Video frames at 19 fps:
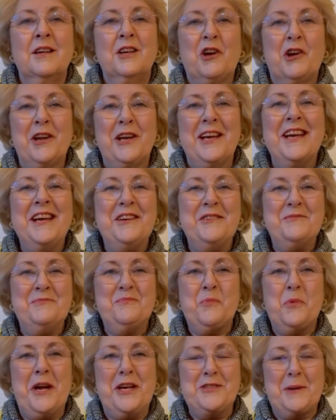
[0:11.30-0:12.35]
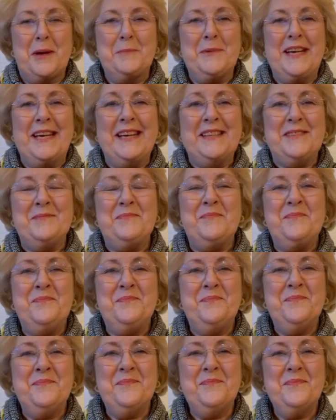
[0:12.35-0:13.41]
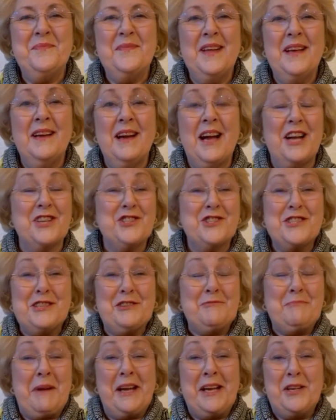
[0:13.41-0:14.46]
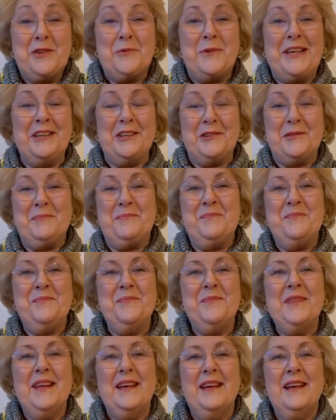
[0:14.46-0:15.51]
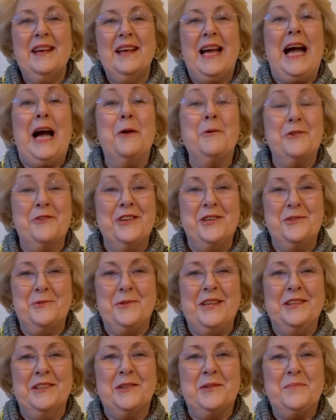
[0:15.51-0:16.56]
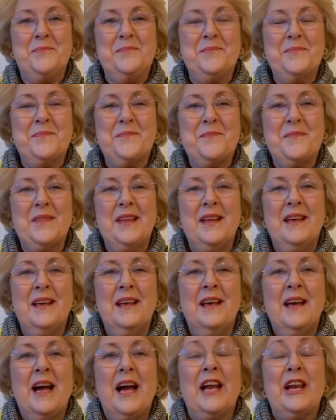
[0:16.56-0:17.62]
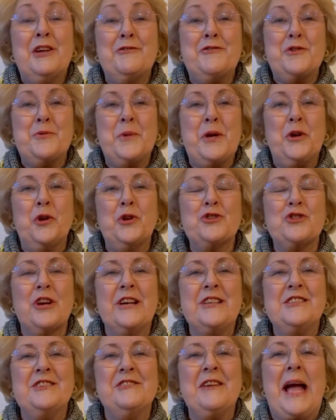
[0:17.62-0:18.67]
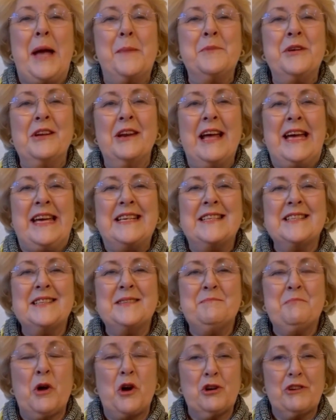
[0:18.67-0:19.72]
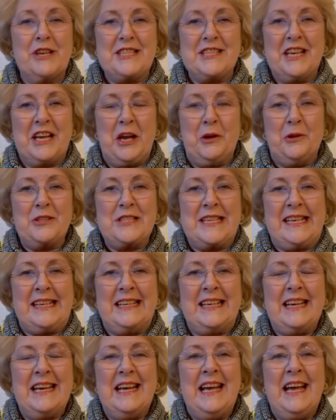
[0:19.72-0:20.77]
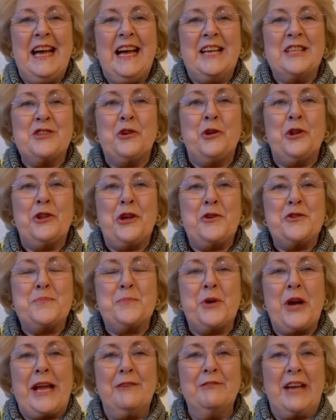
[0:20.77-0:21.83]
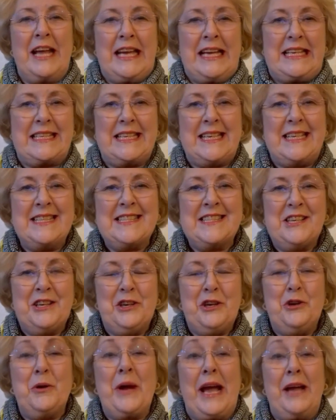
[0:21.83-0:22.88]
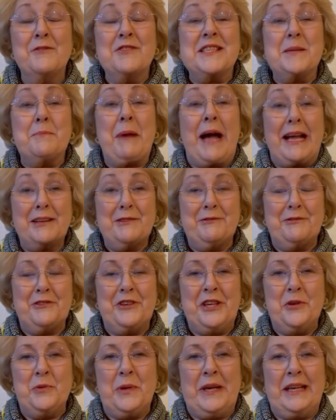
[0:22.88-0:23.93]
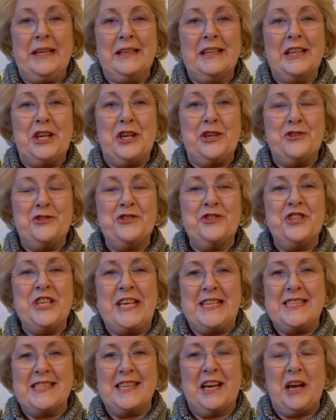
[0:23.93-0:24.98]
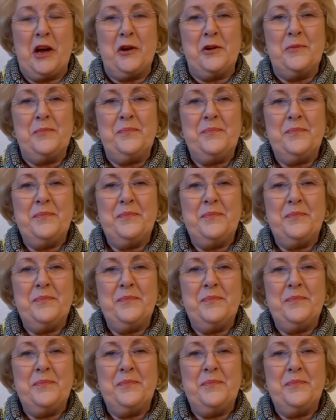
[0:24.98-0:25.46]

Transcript: Golly, where do I begin? I just love my inner wheel, our inner wheel. I love that we all try to emulate Margaretta Golding and all those brave ladies who gave us the pattern for inner wheel 100 years ago.